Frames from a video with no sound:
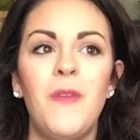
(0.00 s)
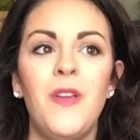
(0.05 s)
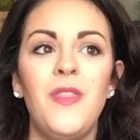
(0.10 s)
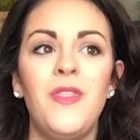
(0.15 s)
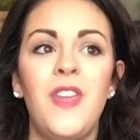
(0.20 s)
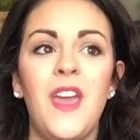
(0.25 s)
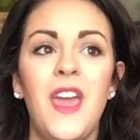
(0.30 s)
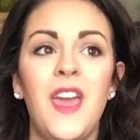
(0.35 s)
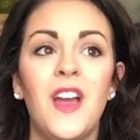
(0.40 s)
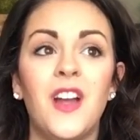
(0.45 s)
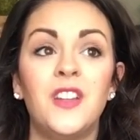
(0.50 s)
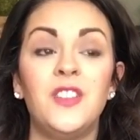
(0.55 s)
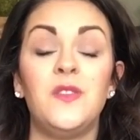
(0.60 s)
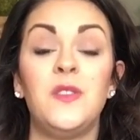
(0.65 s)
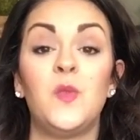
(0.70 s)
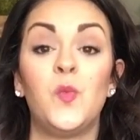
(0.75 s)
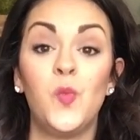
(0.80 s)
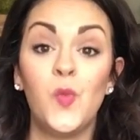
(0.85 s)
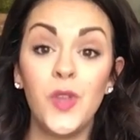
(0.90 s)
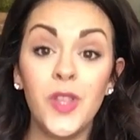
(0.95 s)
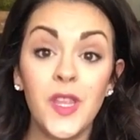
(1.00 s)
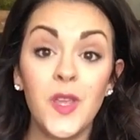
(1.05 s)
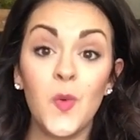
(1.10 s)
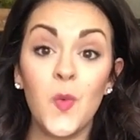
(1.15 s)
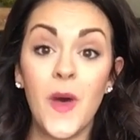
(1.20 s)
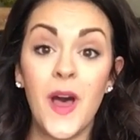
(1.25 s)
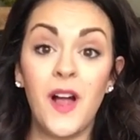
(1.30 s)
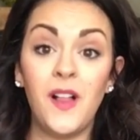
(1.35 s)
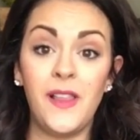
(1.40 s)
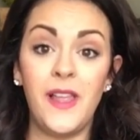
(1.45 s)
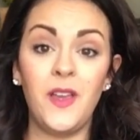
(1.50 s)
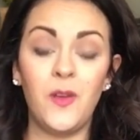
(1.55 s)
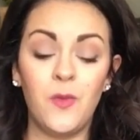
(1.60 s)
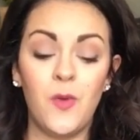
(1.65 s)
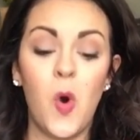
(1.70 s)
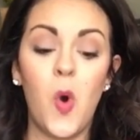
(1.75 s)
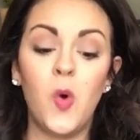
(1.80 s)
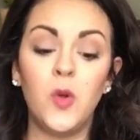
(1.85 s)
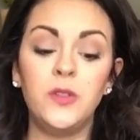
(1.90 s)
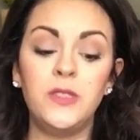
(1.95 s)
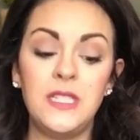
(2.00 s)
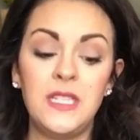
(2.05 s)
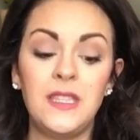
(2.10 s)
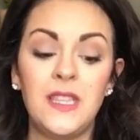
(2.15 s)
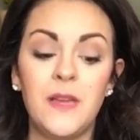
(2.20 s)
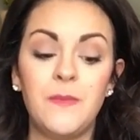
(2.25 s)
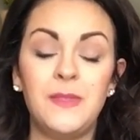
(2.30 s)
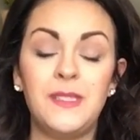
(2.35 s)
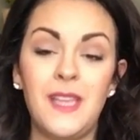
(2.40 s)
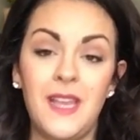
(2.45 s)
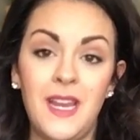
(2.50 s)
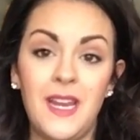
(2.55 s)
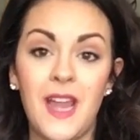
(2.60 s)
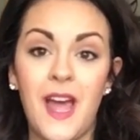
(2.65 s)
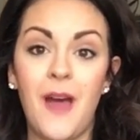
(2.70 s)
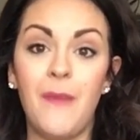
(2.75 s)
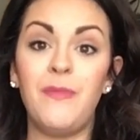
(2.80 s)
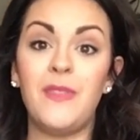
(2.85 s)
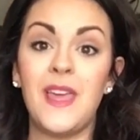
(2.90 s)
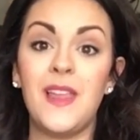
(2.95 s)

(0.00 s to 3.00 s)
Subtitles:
They are doing really well, like holding them, sitting up.